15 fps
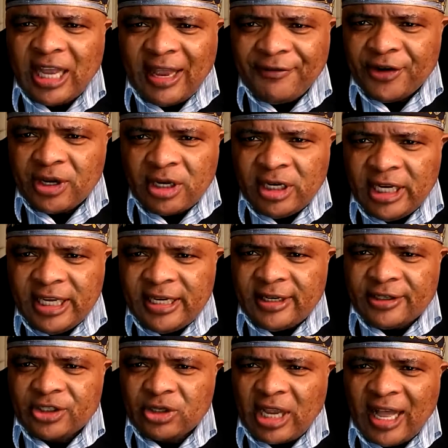African
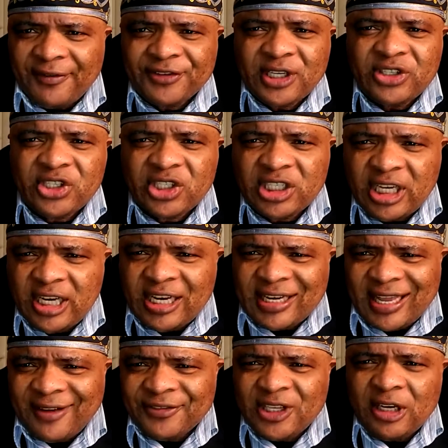leaders, after
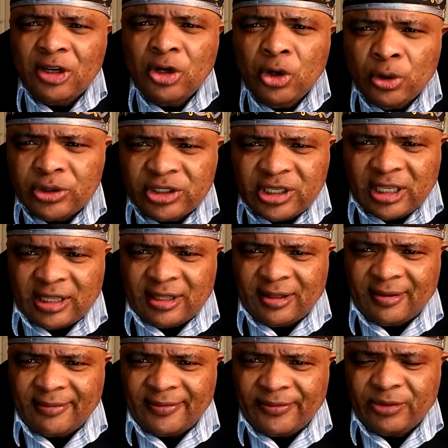stealing, after looting
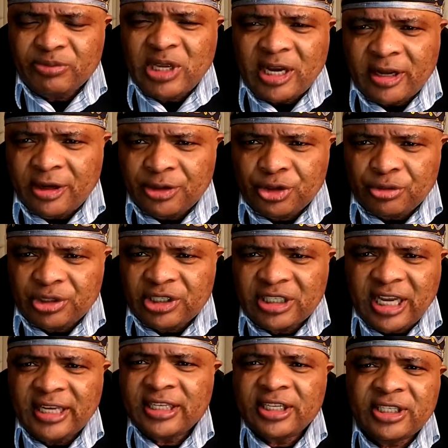from their countries,
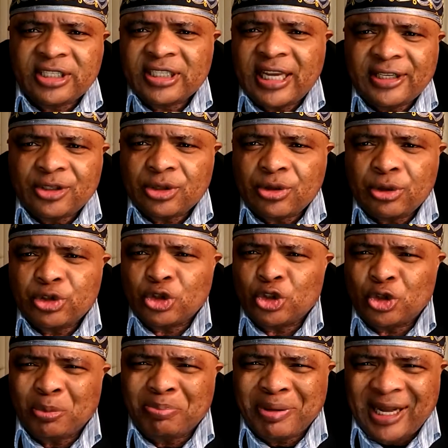then they decide to go to
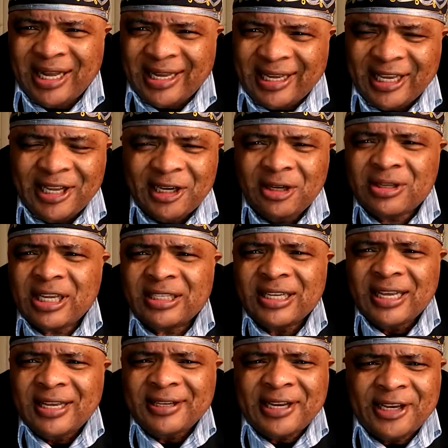Dubai. Look
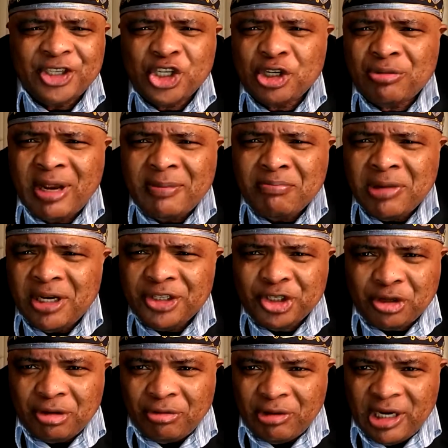at Nigerian
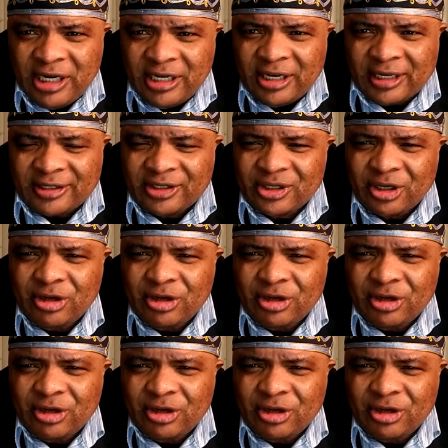military leaders.